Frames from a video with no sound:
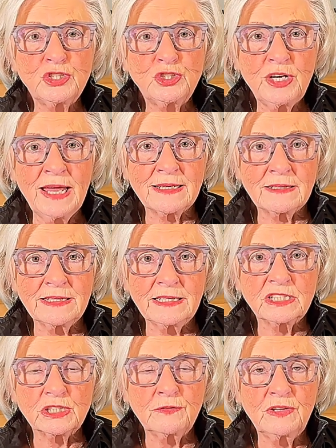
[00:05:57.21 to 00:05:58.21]

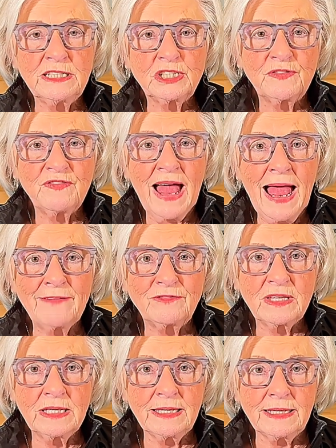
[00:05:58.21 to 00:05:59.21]
checklist of these 5
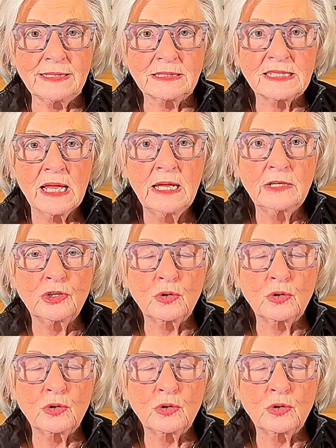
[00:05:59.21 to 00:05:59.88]
things to